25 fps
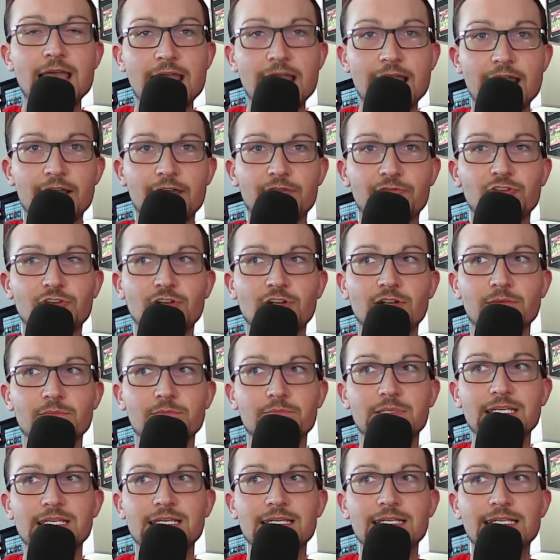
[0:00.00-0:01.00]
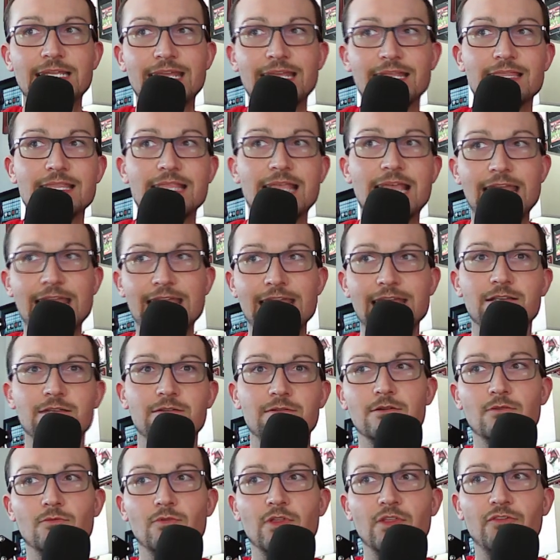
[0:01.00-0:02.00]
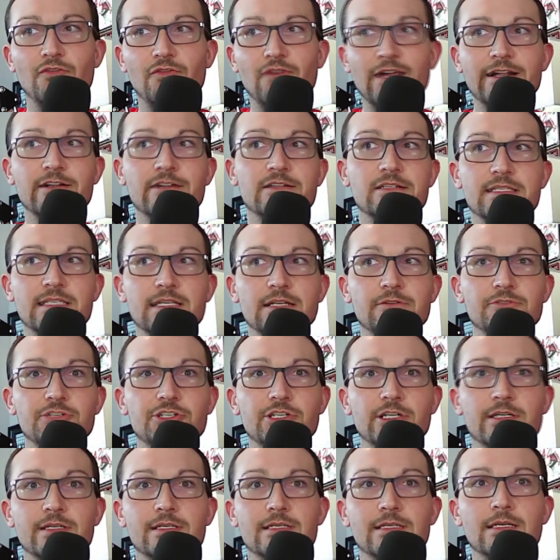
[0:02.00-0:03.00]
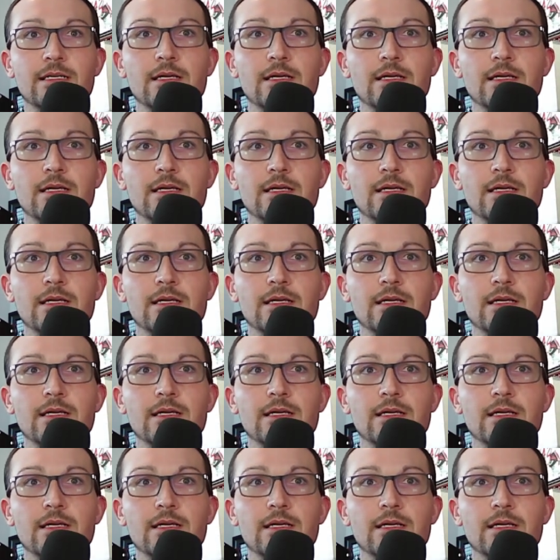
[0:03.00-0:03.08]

after being hit in the head with a fire extinguisher.